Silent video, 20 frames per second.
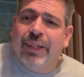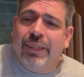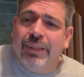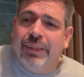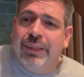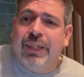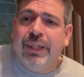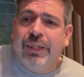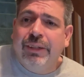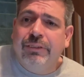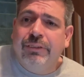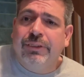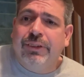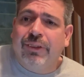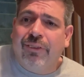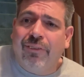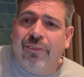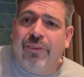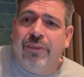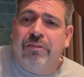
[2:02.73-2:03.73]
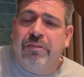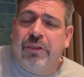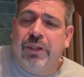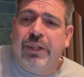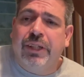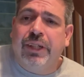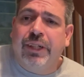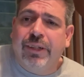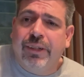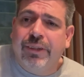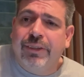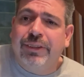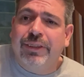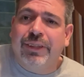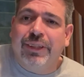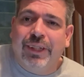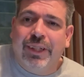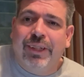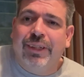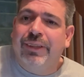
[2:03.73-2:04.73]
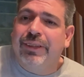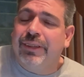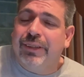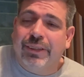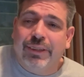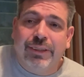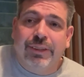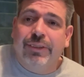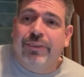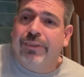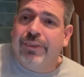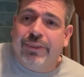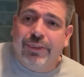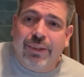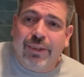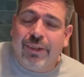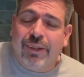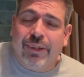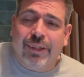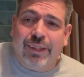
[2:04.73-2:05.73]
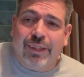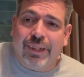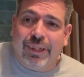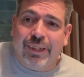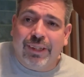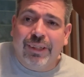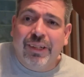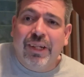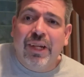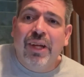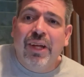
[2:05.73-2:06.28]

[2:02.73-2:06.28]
continues on for years and years, and until eternity,